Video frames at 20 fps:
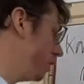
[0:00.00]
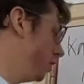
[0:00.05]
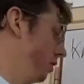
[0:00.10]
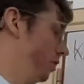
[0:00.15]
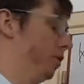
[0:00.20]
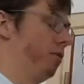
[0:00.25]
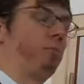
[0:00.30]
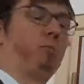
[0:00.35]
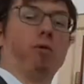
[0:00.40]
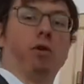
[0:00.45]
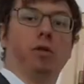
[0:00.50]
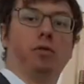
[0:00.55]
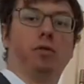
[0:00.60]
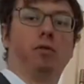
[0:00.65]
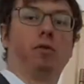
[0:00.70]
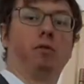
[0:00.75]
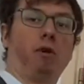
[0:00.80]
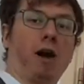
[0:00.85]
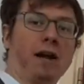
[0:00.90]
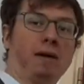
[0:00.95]

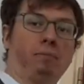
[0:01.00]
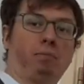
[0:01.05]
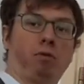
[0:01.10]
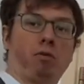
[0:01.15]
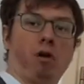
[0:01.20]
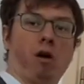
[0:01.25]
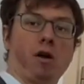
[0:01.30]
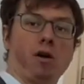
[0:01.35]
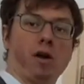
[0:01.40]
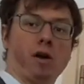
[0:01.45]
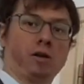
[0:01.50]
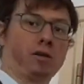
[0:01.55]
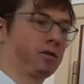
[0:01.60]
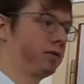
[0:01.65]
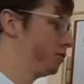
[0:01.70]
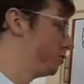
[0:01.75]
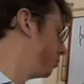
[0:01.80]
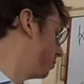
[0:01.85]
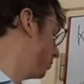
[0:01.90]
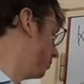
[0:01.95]
the right product
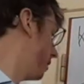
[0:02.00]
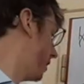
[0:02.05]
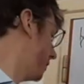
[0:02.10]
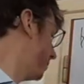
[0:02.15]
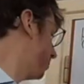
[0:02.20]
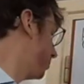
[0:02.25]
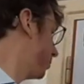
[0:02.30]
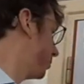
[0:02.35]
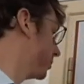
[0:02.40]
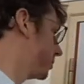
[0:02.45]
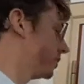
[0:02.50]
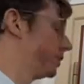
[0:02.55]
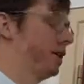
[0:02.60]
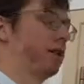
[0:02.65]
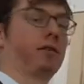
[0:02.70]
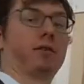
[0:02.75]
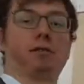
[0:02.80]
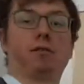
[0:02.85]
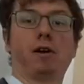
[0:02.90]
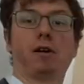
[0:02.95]
to the right person
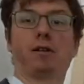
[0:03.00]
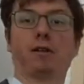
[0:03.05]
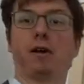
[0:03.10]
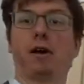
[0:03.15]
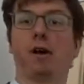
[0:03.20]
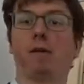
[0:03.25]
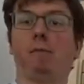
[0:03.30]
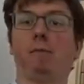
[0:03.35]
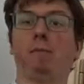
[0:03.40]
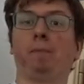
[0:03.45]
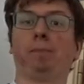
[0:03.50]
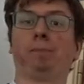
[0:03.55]
at the right time.